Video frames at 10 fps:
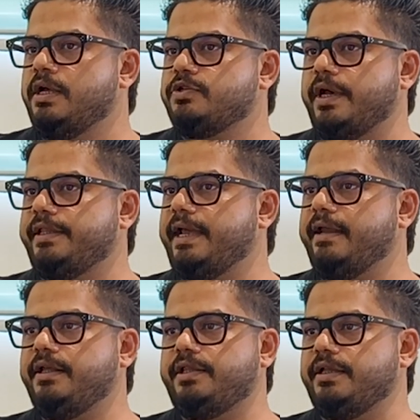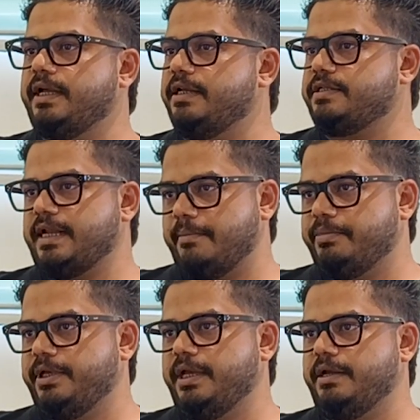So I think anything that is
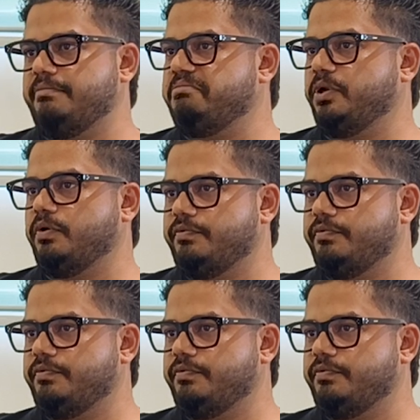snappy and,